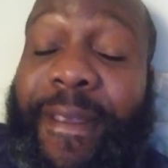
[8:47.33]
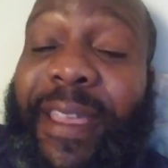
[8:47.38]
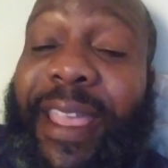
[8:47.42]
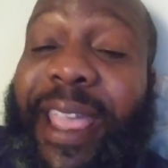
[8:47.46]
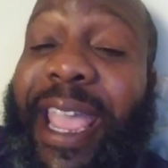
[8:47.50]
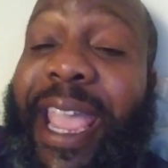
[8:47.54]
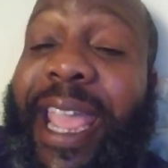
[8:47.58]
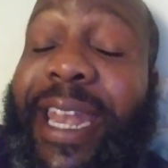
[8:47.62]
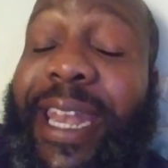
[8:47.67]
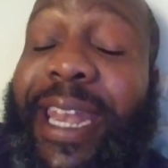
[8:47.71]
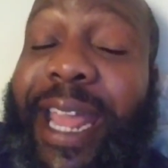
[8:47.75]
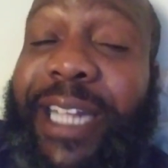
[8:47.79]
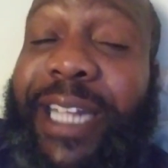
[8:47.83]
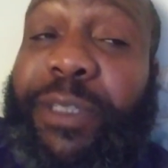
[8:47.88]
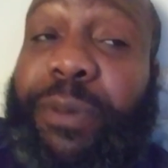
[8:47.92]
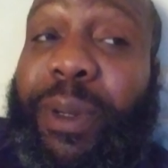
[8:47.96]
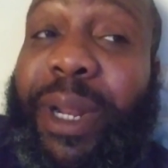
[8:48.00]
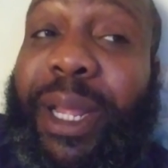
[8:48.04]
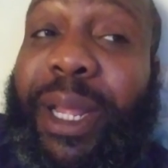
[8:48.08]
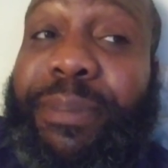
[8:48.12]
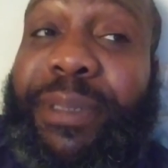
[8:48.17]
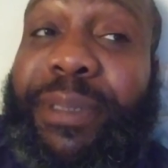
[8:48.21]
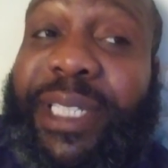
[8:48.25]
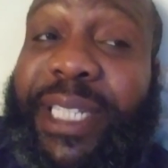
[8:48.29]
And that's what
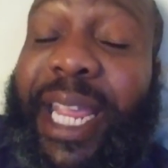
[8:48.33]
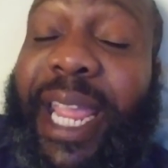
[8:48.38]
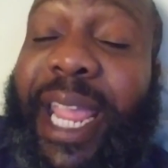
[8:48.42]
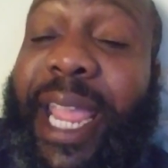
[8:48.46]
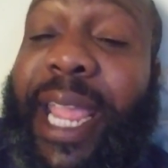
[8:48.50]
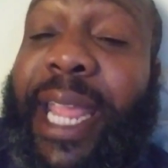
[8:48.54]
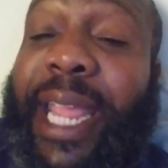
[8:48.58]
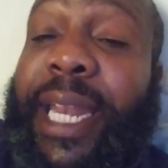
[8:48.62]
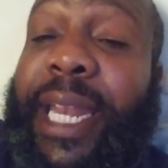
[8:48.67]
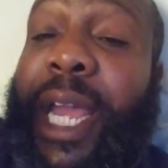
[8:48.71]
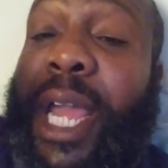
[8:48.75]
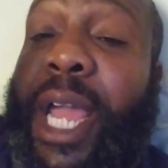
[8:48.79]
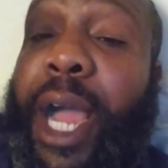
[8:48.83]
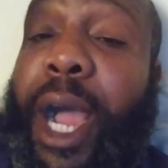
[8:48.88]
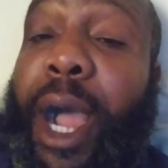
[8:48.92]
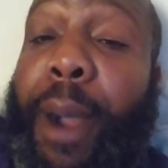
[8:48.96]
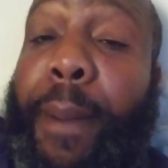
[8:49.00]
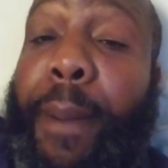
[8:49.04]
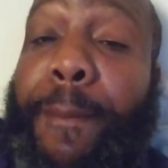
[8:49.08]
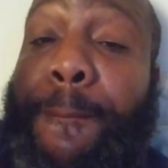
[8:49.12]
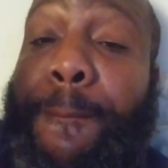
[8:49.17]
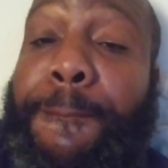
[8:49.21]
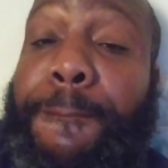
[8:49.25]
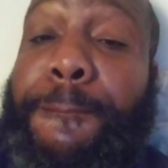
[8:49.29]
I'm saying.
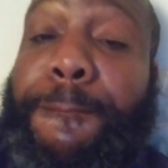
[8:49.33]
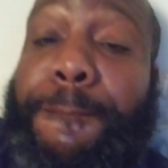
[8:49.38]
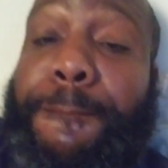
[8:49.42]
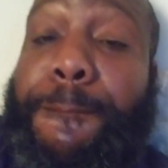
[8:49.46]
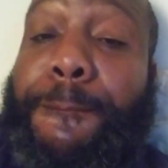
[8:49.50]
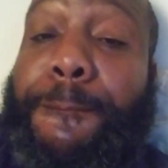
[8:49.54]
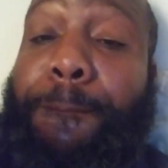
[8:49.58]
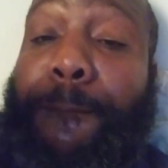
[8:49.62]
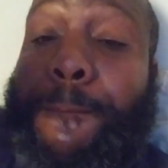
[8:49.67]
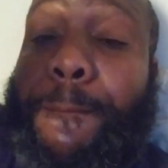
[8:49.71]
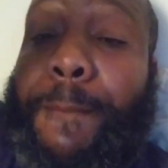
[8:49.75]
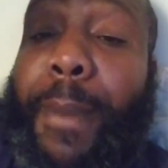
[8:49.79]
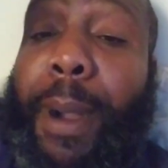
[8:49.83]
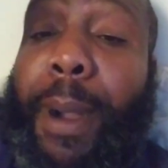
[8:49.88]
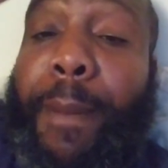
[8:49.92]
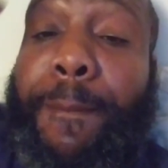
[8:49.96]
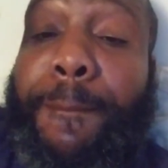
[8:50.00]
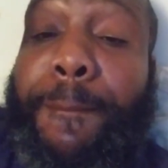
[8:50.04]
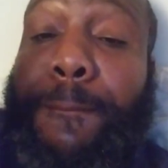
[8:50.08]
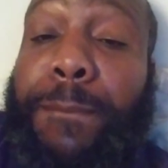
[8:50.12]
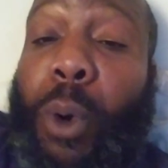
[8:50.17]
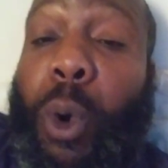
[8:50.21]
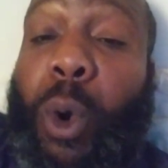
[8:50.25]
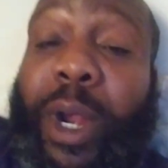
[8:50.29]

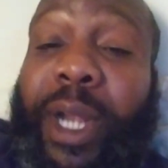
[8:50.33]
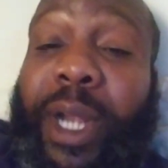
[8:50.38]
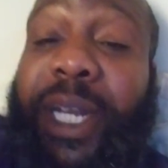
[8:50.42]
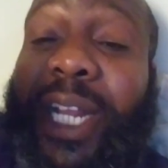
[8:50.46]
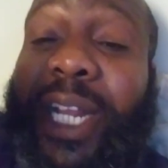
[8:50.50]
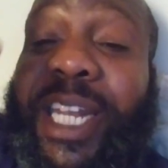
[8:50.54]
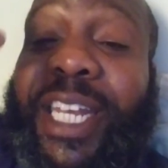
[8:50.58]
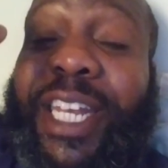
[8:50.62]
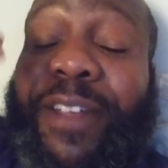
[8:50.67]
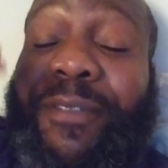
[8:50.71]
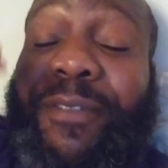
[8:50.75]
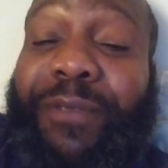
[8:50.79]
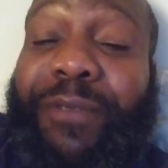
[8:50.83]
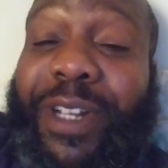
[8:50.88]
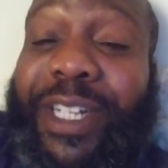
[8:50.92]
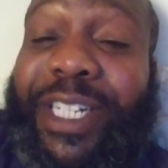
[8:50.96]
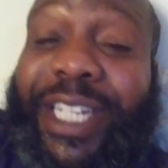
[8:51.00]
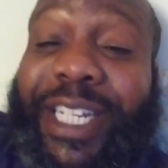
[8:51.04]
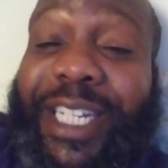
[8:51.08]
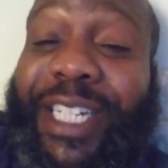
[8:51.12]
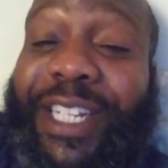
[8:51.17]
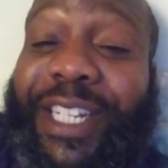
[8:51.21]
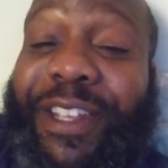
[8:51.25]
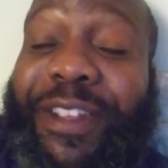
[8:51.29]
Abort,
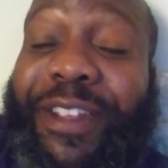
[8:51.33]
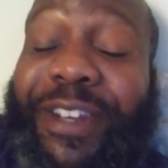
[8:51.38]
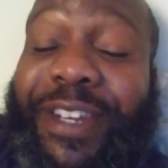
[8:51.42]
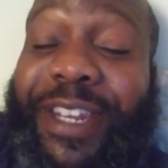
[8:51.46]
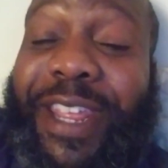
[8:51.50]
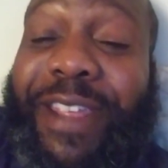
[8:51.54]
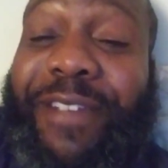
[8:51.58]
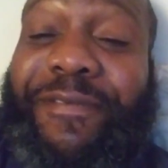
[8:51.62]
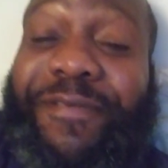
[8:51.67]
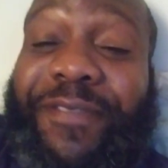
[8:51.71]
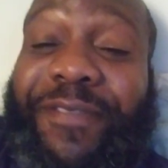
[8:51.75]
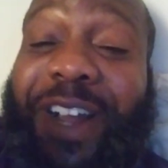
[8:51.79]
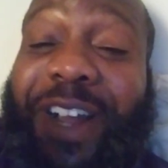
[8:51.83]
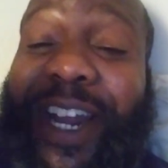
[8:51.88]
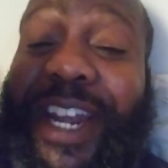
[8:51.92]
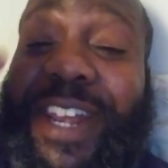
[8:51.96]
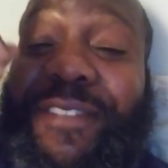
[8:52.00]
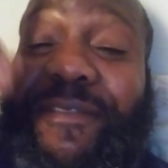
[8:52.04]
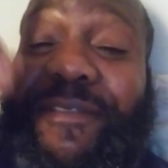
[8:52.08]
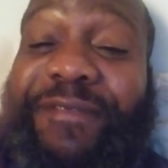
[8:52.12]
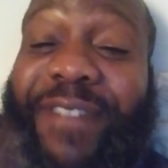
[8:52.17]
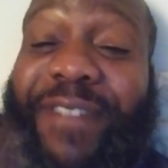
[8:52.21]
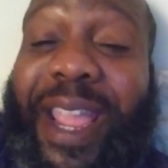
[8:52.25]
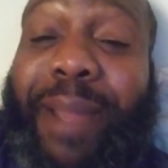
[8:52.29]
defund
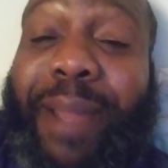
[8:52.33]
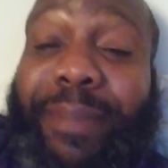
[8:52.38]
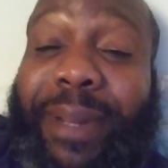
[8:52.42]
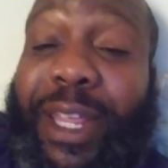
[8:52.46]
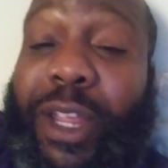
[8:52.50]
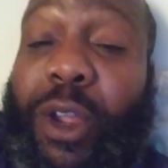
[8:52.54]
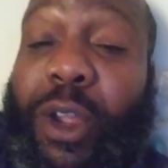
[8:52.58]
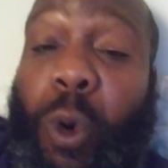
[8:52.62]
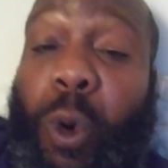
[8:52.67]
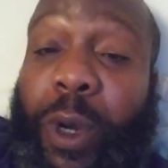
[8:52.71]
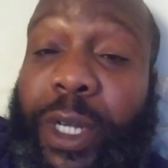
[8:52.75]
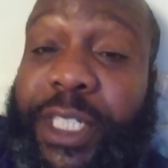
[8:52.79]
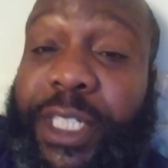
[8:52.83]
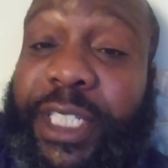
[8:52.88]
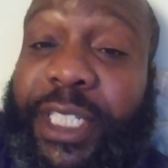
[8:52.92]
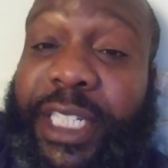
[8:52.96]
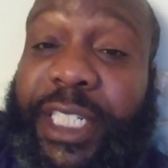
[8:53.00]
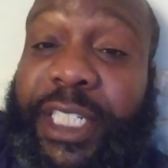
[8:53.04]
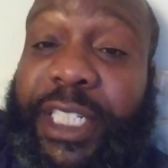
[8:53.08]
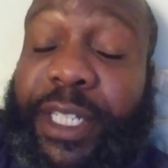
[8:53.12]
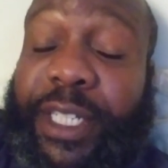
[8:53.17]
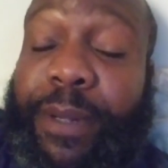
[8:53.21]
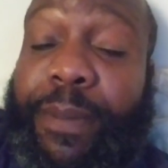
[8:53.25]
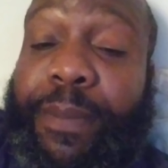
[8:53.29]
the family court
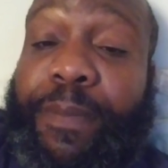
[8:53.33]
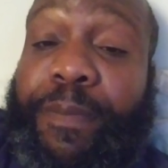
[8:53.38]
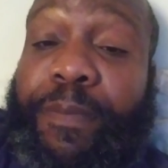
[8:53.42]
system.